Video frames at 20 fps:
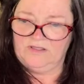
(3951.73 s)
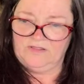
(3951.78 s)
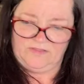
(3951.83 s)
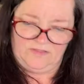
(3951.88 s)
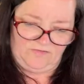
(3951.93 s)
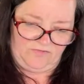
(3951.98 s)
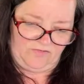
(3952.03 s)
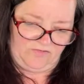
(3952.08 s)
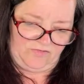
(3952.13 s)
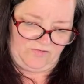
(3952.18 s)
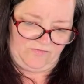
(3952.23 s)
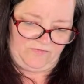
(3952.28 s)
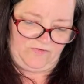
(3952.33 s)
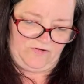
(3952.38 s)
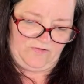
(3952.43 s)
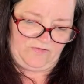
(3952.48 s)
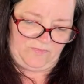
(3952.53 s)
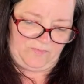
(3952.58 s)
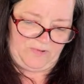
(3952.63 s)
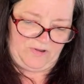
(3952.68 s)
This is the
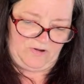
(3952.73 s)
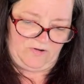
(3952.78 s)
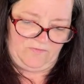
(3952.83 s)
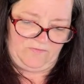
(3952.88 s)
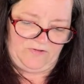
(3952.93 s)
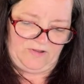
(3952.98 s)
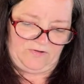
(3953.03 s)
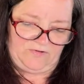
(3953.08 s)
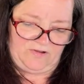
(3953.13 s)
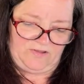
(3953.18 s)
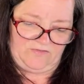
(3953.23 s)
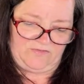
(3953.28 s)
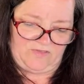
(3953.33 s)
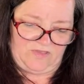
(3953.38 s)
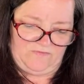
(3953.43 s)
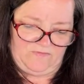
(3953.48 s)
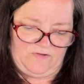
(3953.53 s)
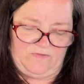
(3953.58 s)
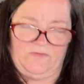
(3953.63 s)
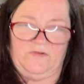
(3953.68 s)
first pair of earrings
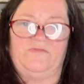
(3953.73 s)
I've ever